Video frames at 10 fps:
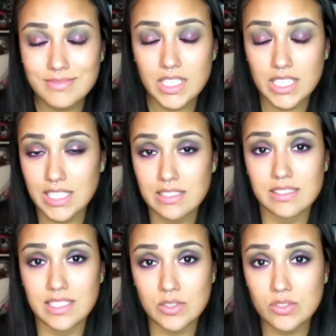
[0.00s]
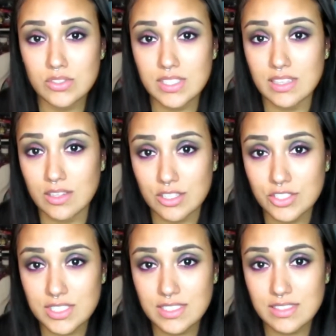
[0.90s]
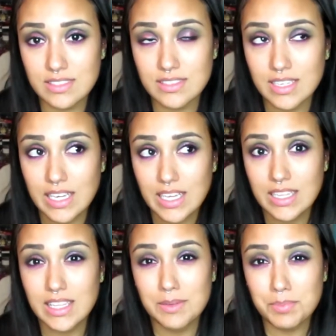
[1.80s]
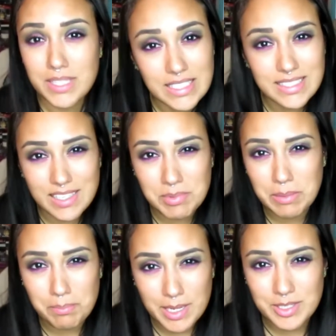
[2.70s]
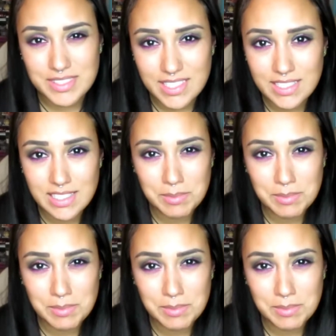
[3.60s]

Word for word: like in singles and larges, then please give me a better scent.